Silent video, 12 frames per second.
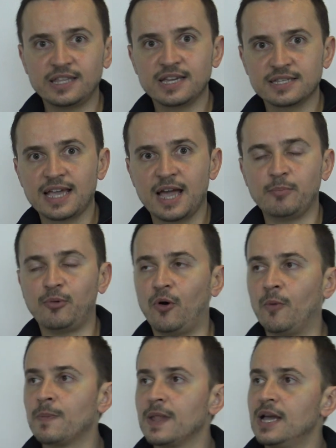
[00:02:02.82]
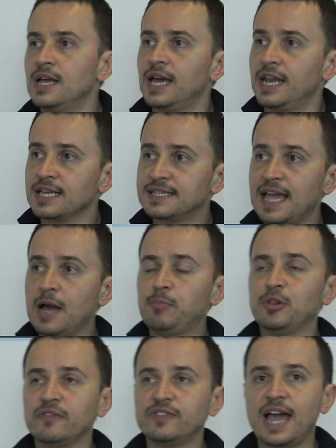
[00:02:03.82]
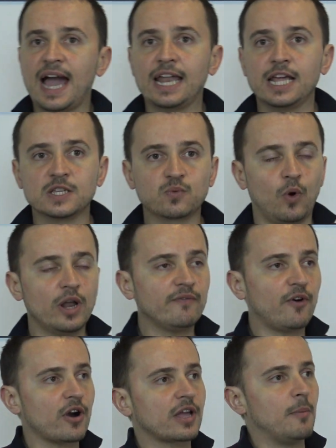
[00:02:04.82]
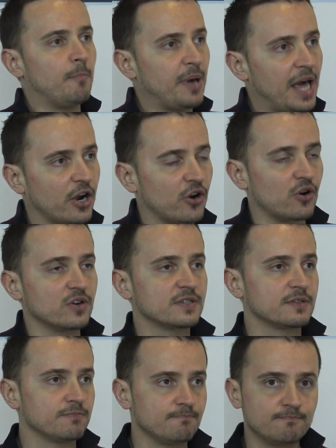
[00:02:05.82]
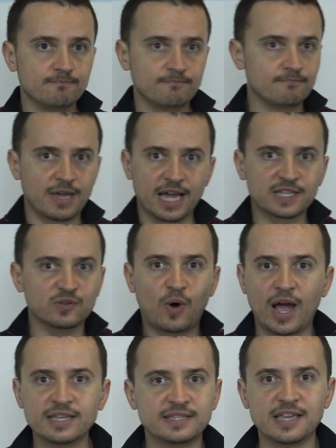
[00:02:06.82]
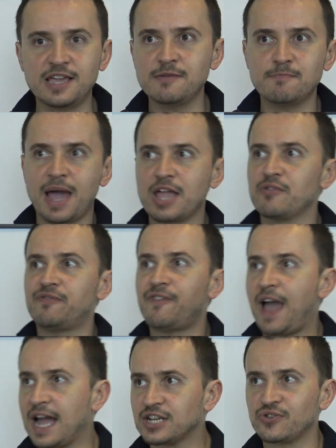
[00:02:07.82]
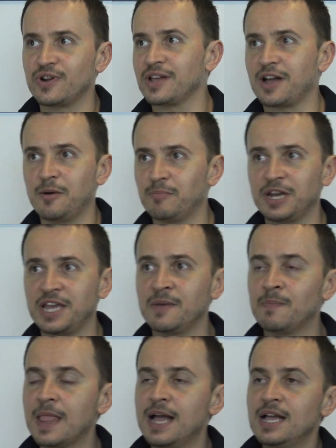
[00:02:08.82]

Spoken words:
the example, an example of that is one of our competitors, XYZ Manufacturing Company,